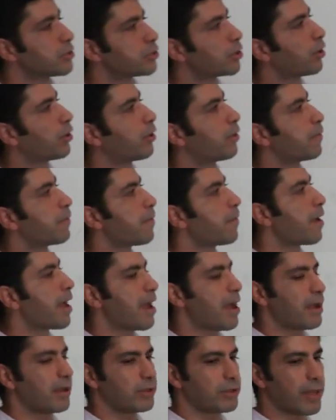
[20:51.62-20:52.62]
So
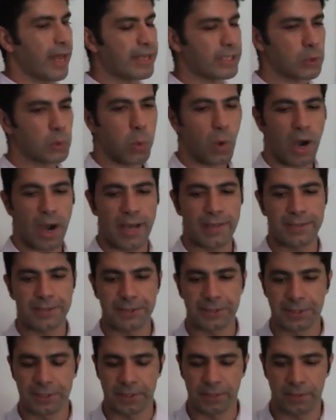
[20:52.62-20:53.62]
that's why
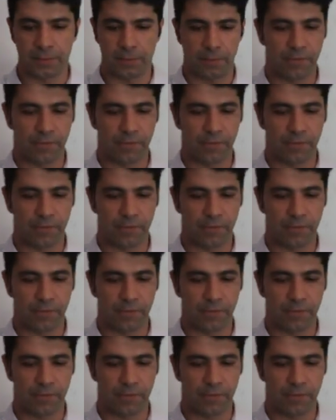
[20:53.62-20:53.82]
this is